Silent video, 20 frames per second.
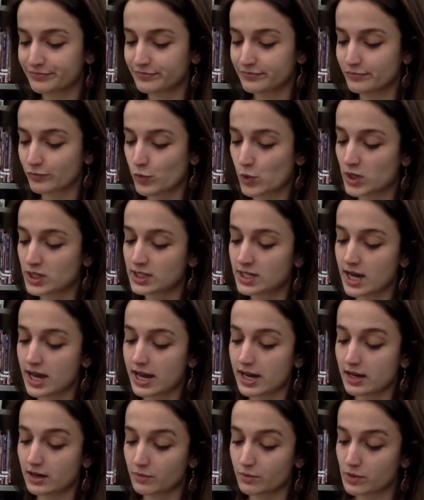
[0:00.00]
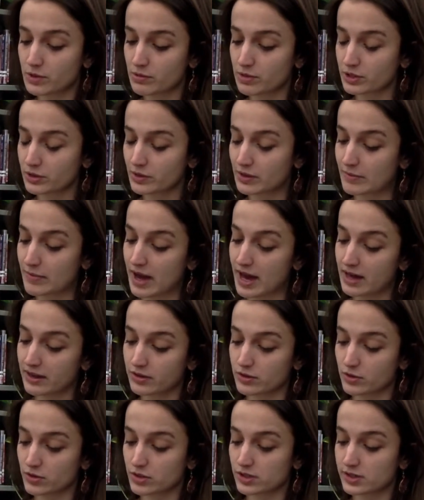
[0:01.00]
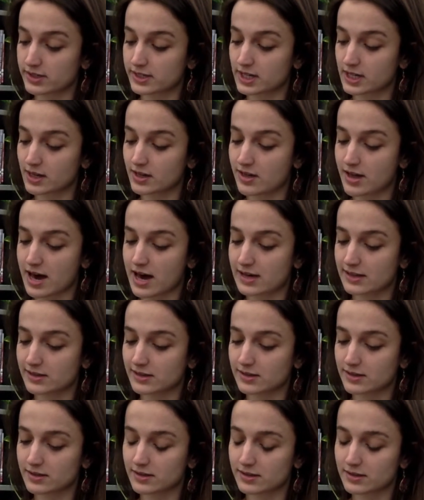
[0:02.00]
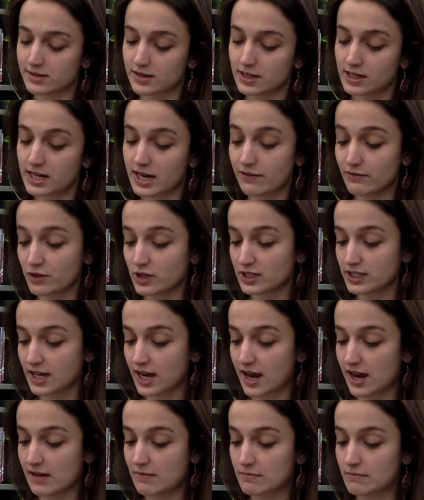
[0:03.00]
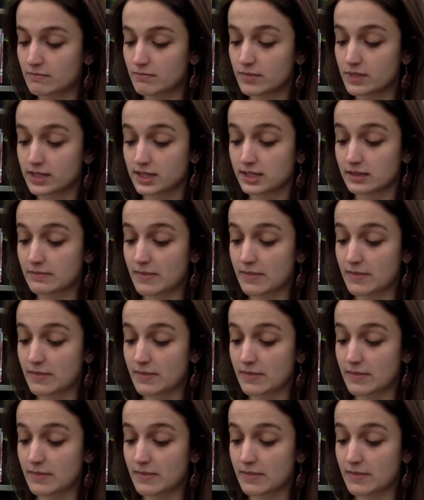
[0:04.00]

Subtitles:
One day, we were doing math drills in class, and every time Mrs.